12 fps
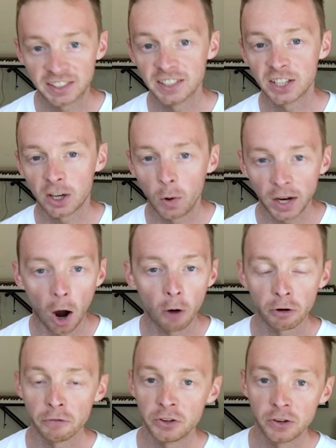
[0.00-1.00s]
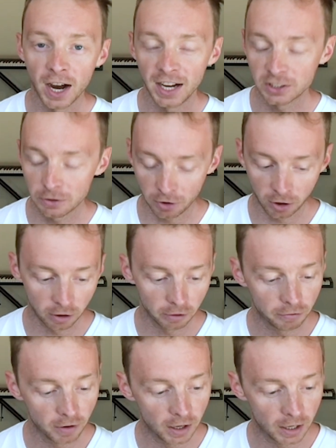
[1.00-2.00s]
is a quick overview, guys, of our
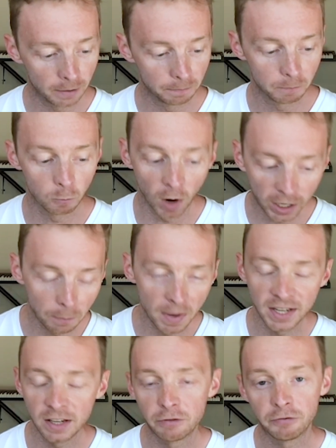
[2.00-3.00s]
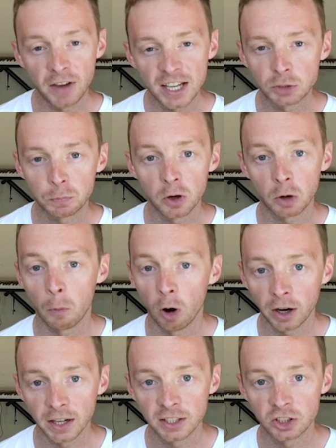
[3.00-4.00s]
recommended Facebook
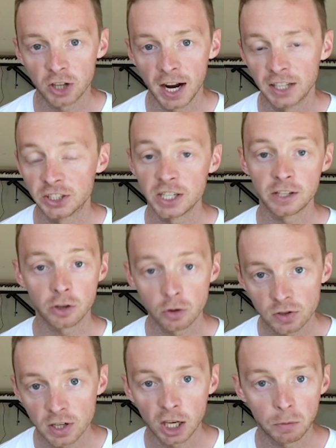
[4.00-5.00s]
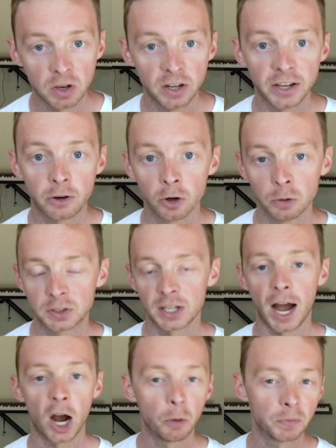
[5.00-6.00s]
marketing strategy using community groups.
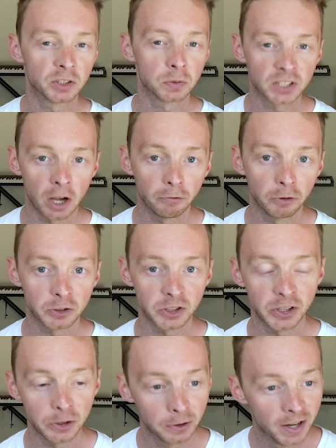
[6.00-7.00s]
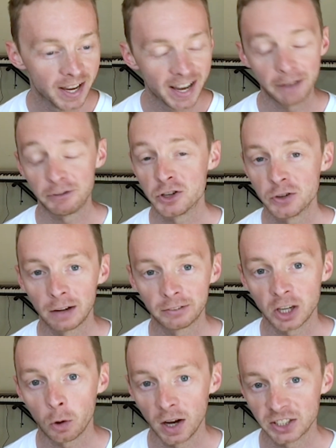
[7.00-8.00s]
I hope this was helpful to you. If you do have any
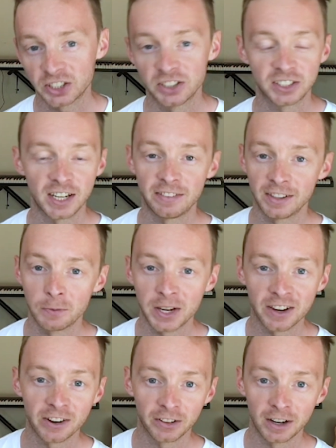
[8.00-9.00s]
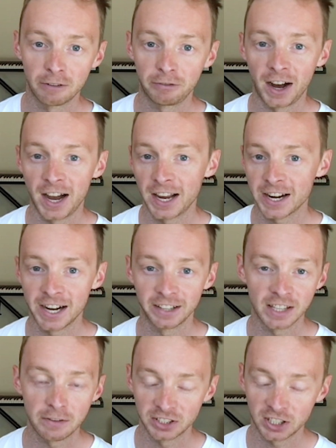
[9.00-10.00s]
questions, anything we can clarify,
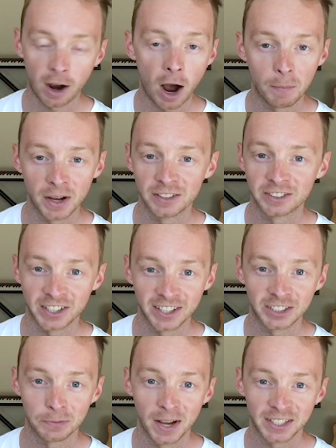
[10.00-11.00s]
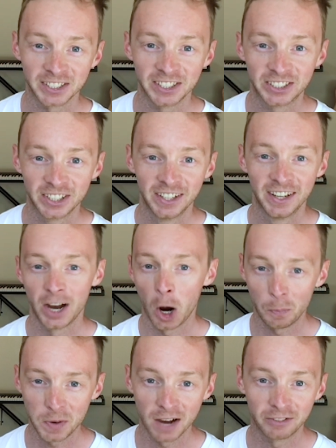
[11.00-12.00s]
leave us a comment, send us a message.
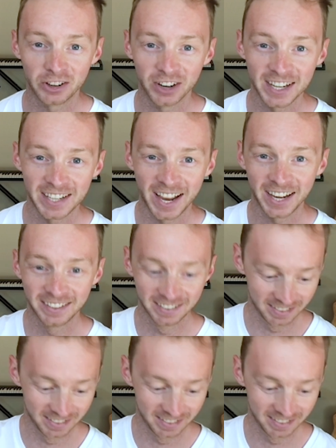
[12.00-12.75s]
Hope you have a great day.